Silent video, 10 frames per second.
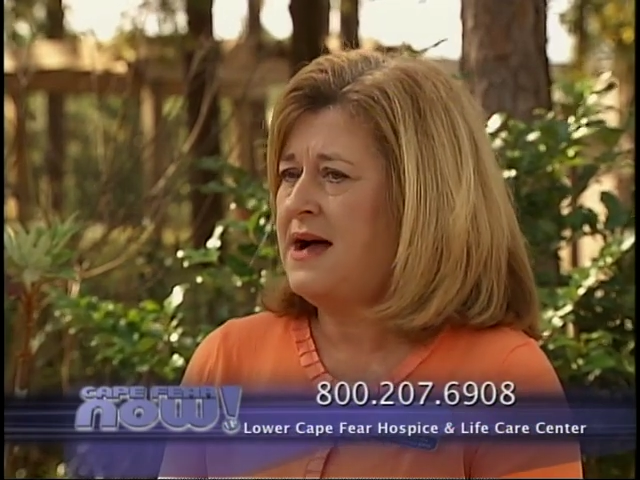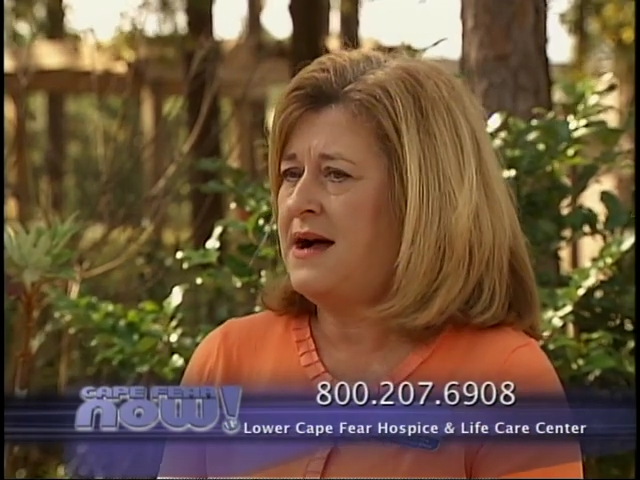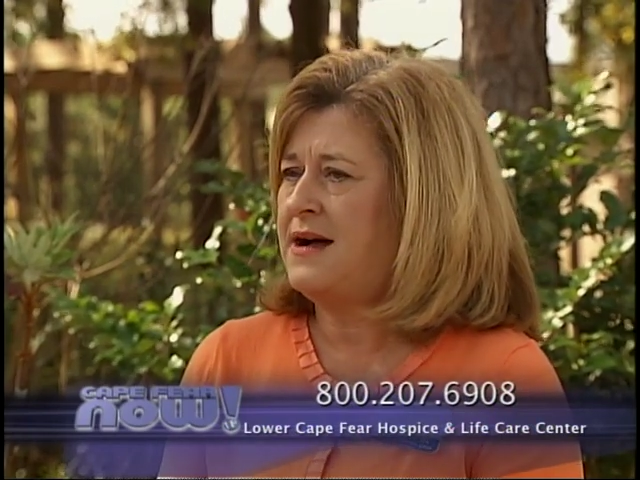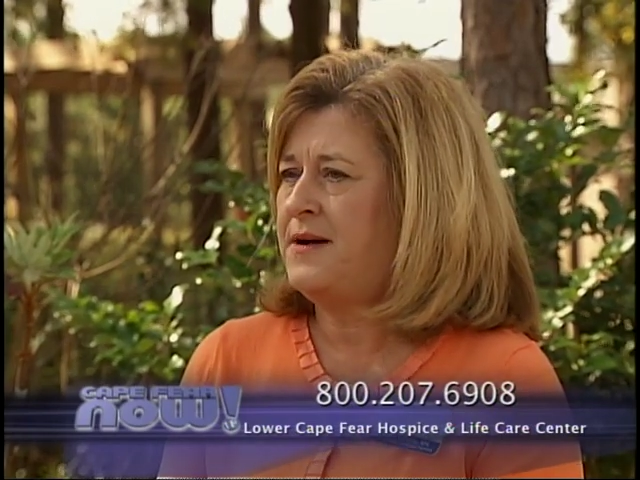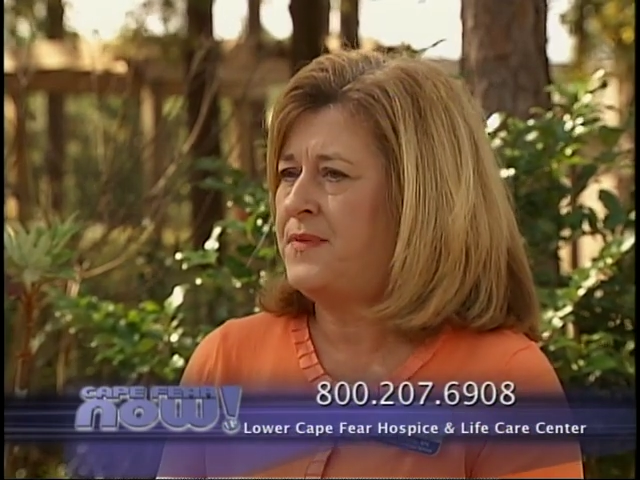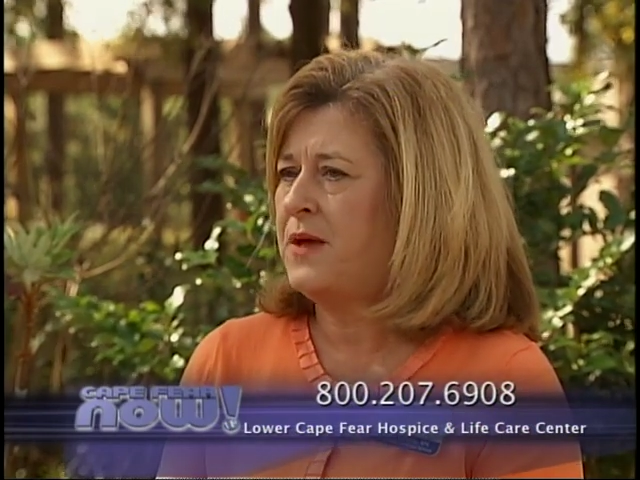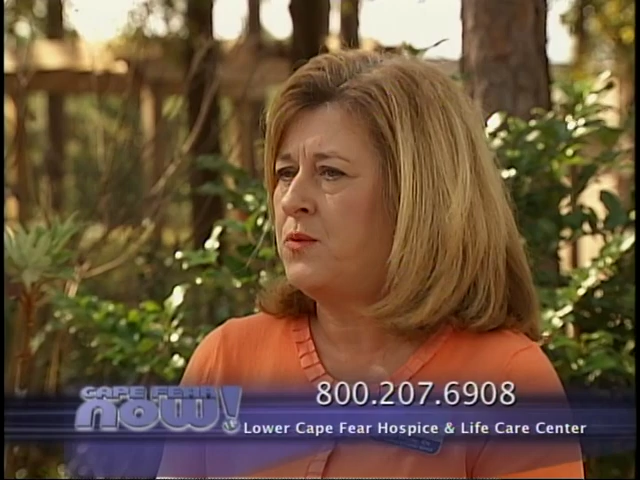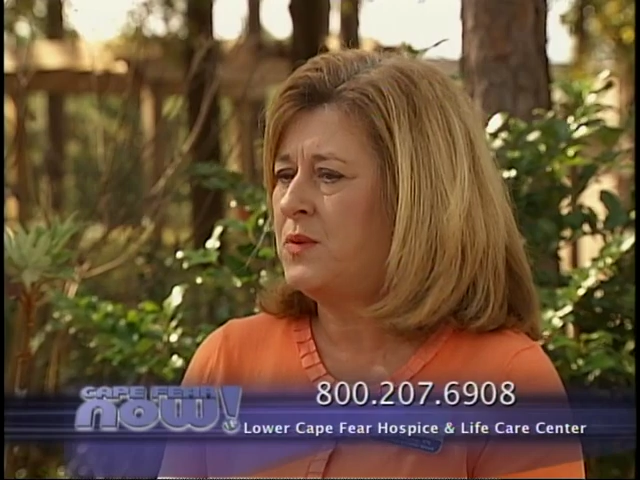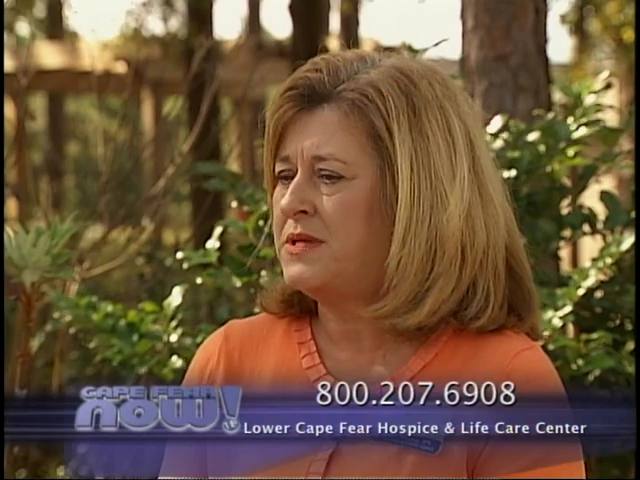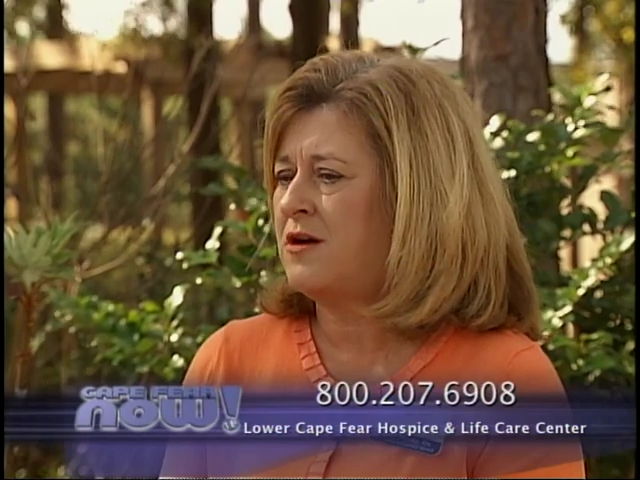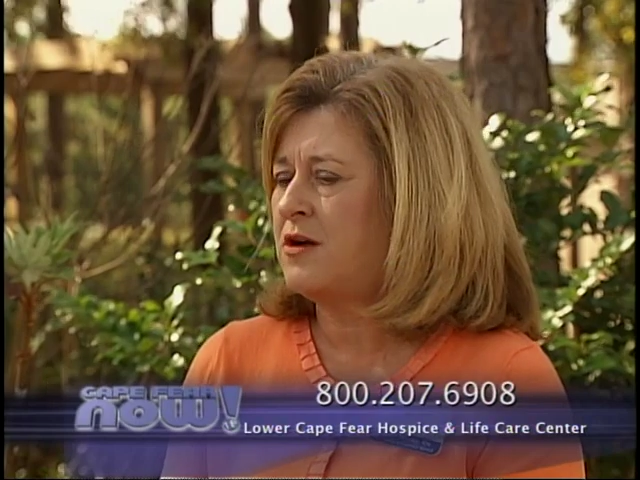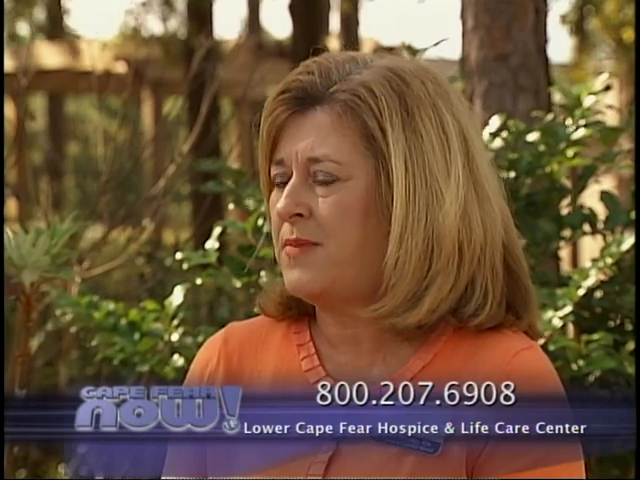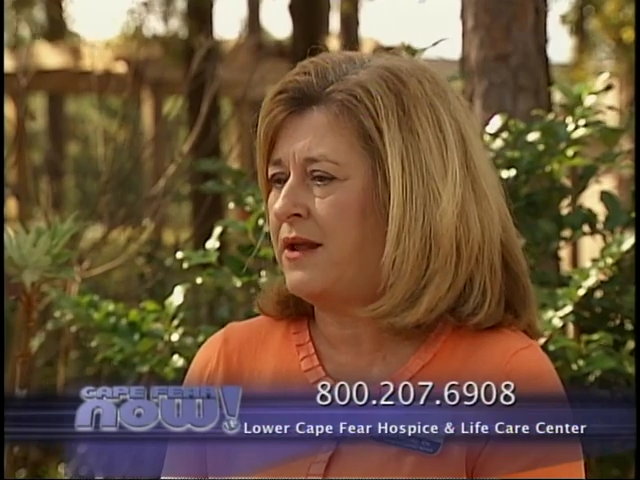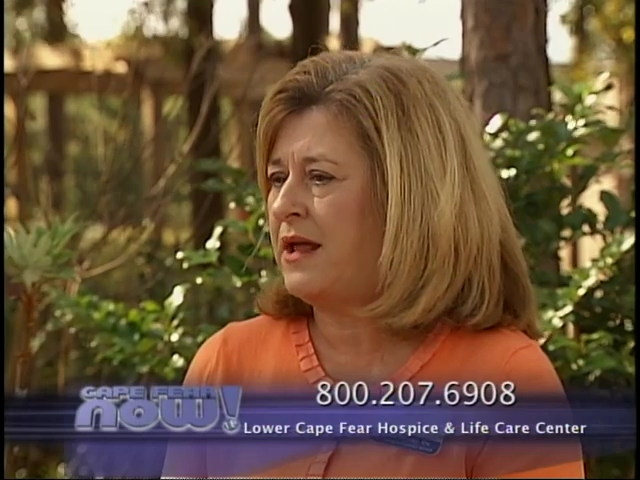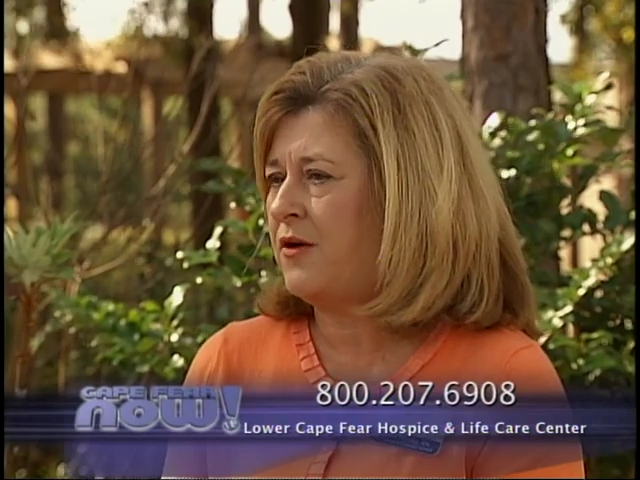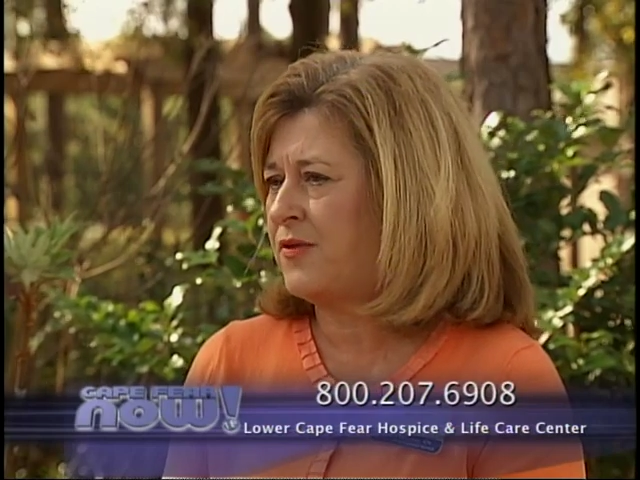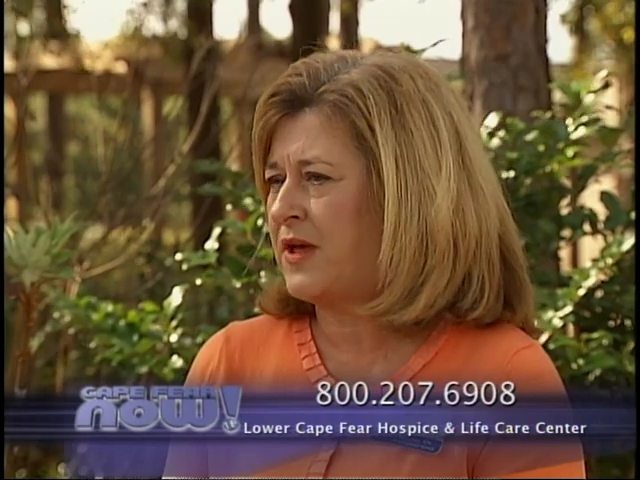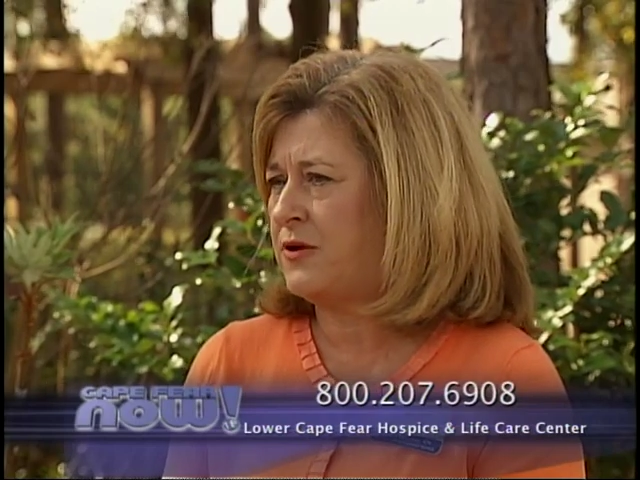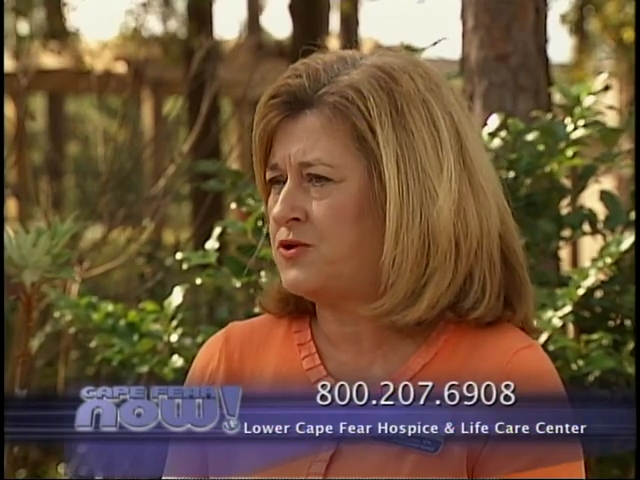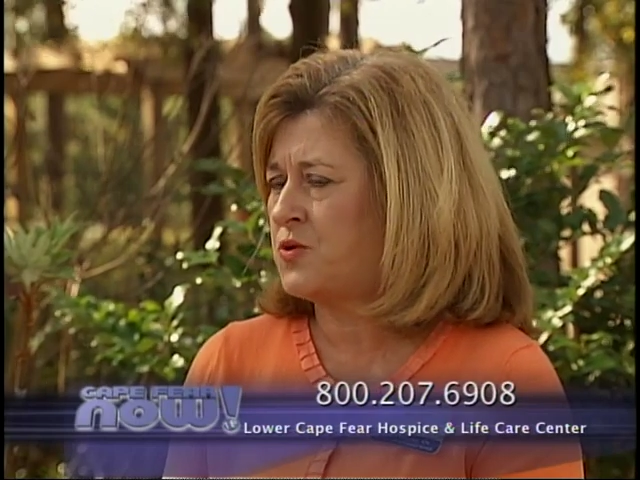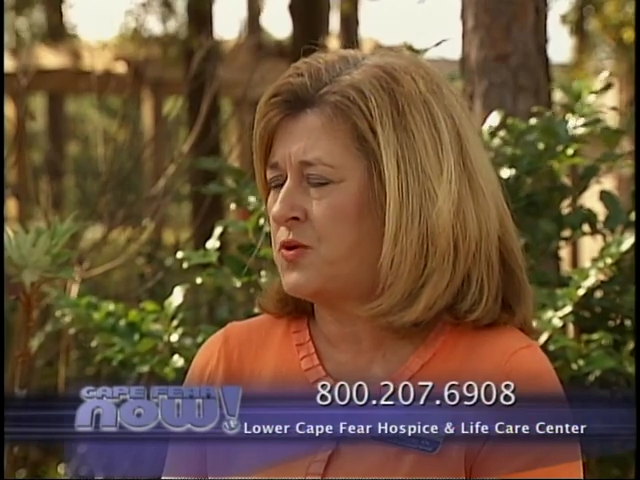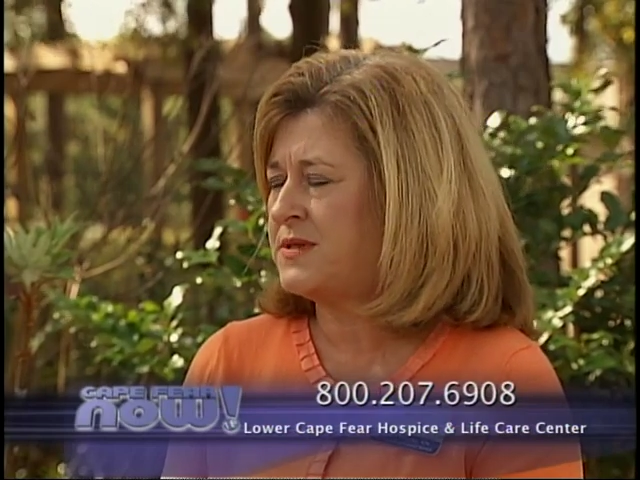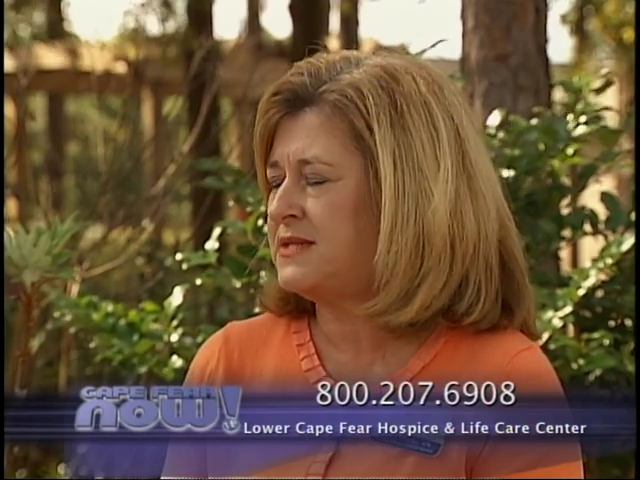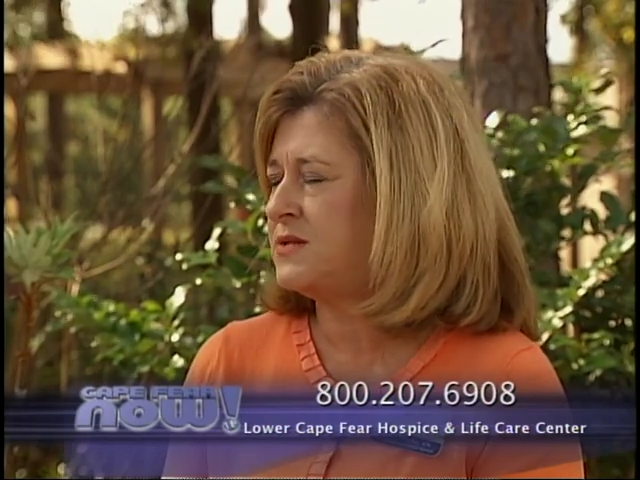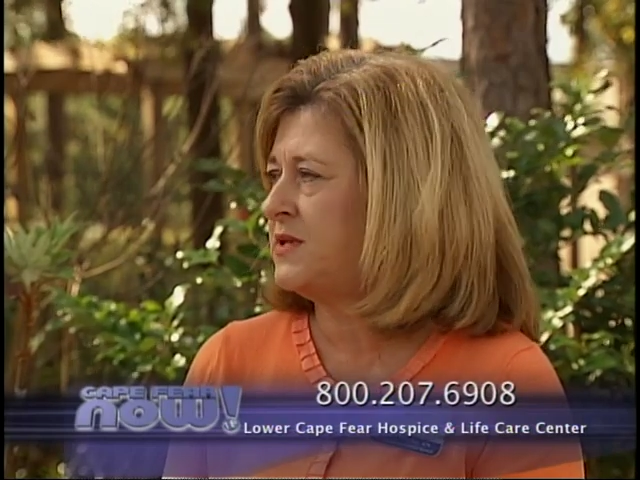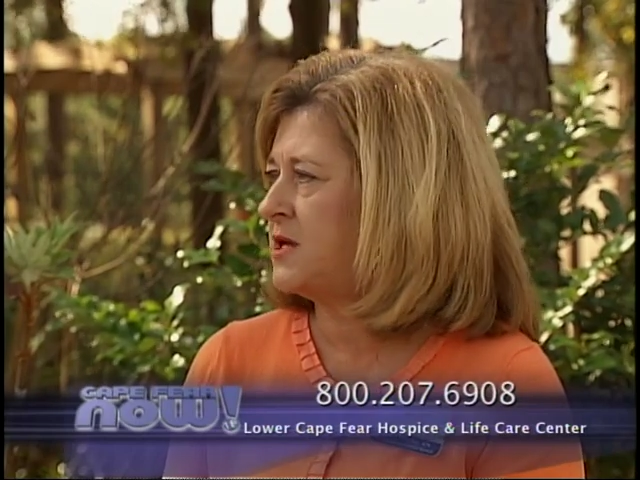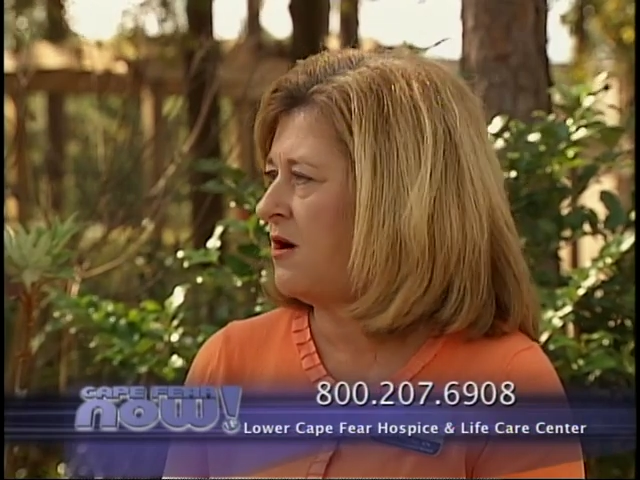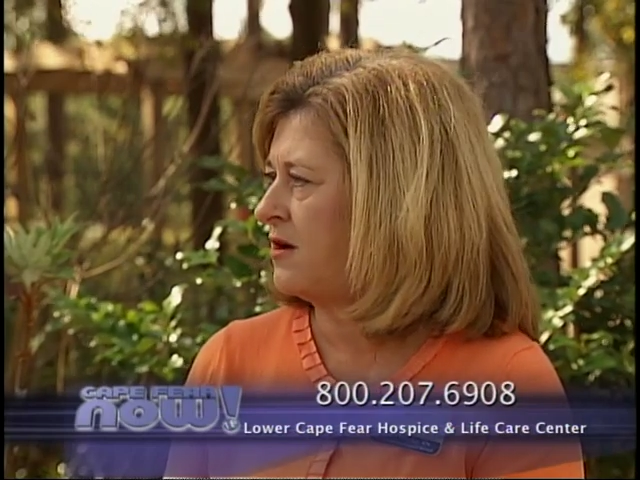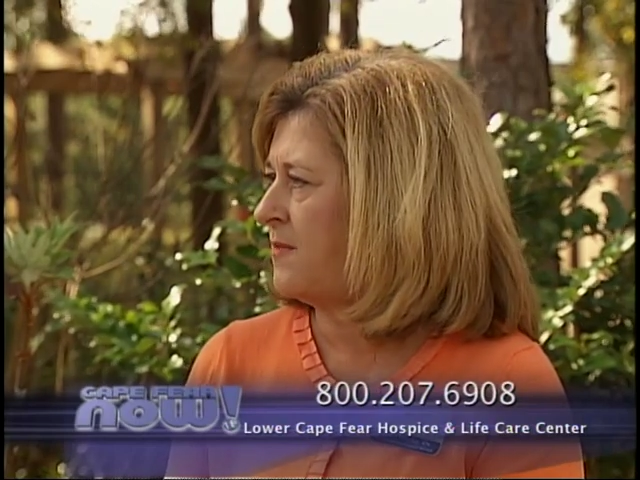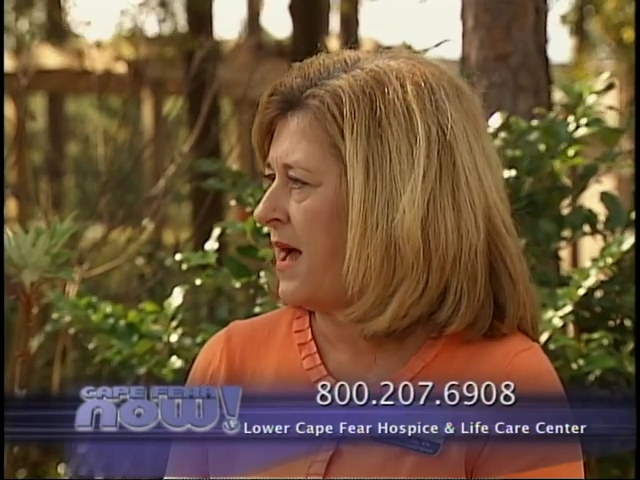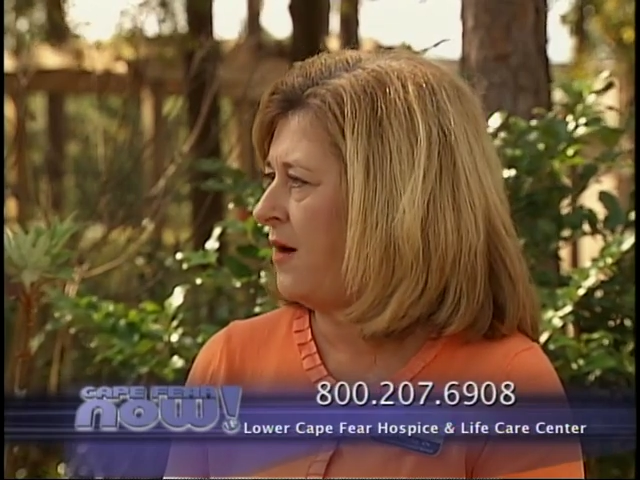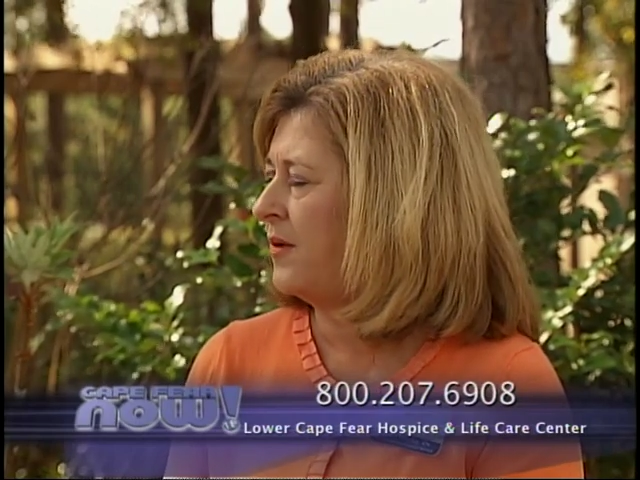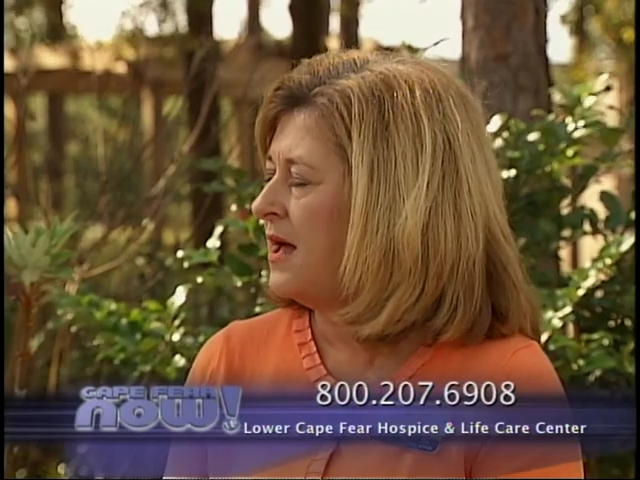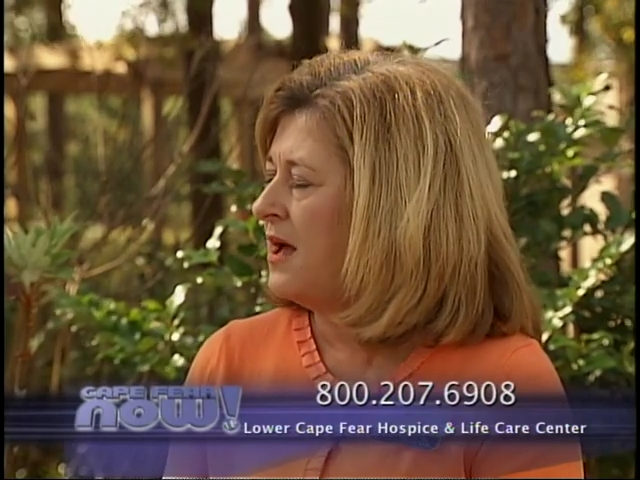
And when we talk about healthcare choices, we talk about